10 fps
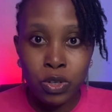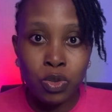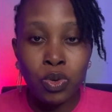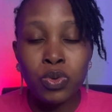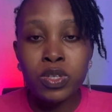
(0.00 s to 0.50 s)

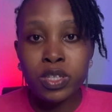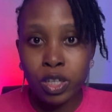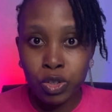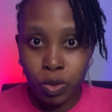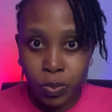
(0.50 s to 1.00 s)
Google search
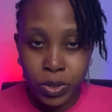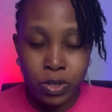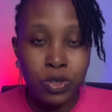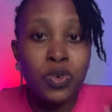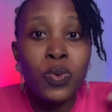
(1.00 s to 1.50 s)
operators.
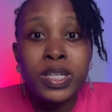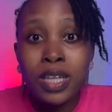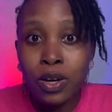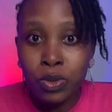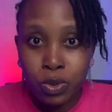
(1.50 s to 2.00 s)
So what are
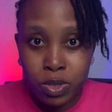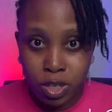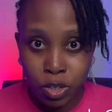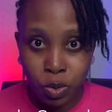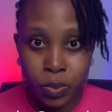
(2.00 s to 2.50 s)
Google
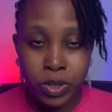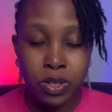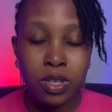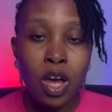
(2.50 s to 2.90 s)
search operators?